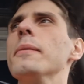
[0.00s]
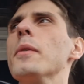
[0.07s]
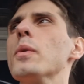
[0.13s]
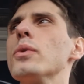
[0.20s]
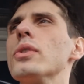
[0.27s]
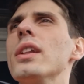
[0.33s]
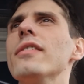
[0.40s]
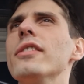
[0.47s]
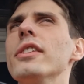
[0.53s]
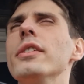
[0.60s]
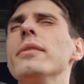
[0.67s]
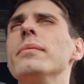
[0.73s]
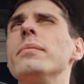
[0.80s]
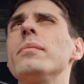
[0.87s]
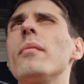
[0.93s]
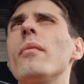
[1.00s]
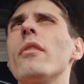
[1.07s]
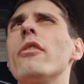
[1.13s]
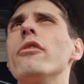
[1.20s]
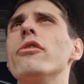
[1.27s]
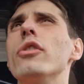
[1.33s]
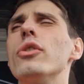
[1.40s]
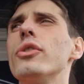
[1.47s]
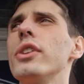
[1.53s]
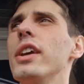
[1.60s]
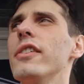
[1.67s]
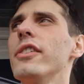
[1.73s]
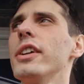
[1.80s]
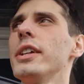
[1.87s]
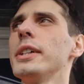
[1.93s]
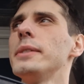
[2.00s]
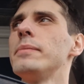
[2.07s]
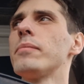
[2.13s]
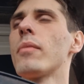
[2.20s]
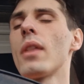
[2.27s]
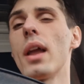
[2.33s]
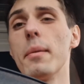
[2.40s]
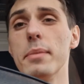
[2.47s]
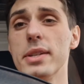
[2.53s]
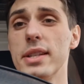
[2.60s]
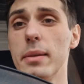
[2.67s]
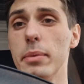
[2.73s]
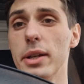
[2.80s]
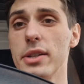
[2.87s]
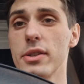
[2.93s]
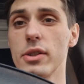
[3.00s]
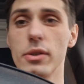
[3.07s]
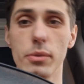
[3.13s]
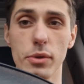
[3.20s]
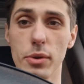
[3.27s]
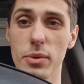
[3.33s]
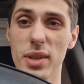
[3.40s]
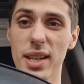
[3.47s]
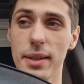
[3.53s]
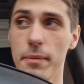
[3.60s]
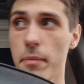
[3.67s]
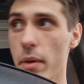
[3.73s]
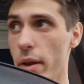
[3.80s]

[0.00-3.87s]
it was 11:40, I think. I missed the place because there was no sign.